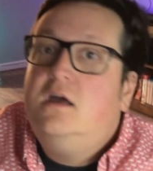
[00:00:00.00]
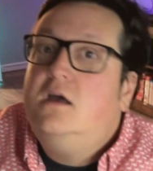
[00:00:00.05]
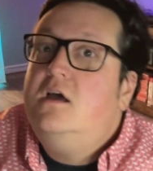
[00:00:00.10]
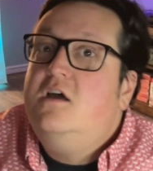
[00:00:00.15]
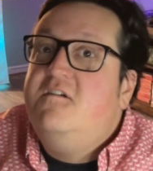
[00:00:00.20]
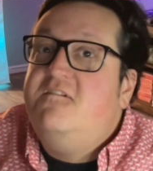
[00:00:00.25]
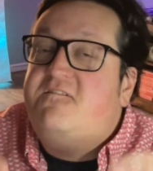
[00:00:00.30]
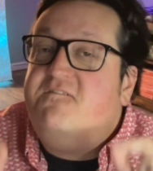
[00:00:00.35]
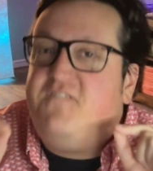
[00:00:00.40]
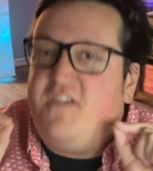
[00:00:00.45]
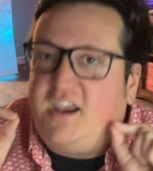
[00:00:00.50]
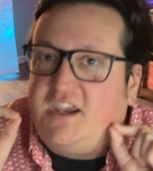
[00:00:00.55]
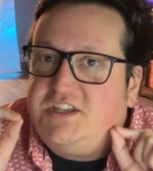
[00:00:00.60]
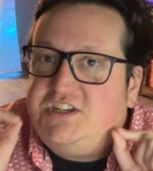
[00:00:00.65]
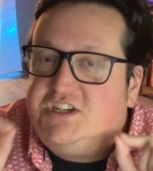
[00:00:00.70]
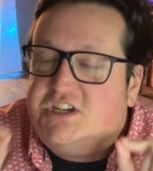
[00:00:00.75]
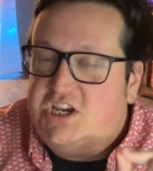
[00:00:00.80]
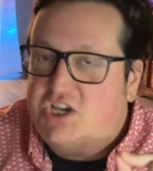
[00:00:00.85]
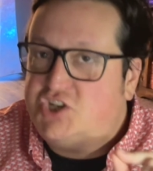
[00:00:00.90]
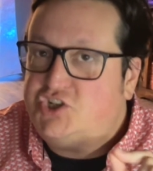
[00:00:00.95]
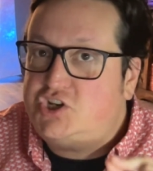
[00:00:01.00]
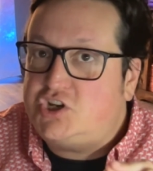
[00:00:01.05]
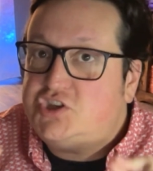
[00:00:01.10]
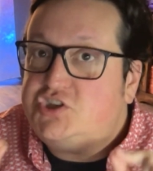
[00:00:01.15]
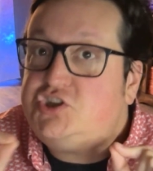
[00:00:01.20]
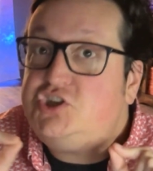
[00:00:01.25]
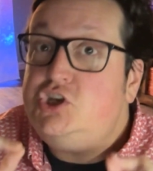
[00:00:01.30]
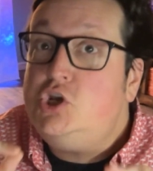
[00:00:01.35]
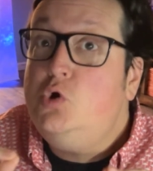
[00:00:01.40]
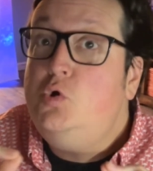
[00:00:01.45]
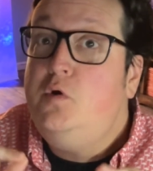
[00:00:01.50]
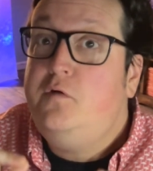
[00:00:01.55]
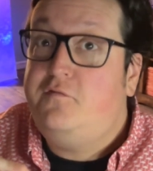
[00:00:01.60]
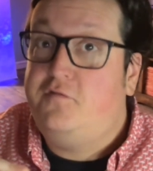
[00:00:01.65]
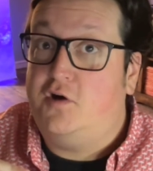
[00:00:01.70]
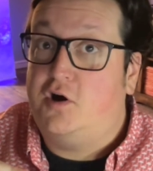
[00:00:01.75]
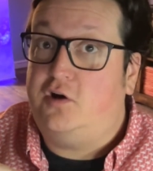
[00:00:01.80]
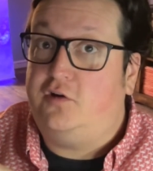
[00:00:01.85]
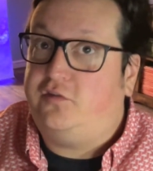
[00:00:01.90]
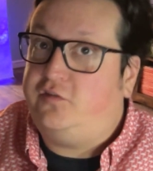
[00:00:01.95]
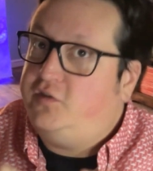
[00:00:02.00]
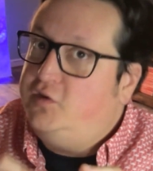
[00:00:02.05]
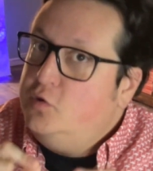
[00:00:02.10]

fictitious universe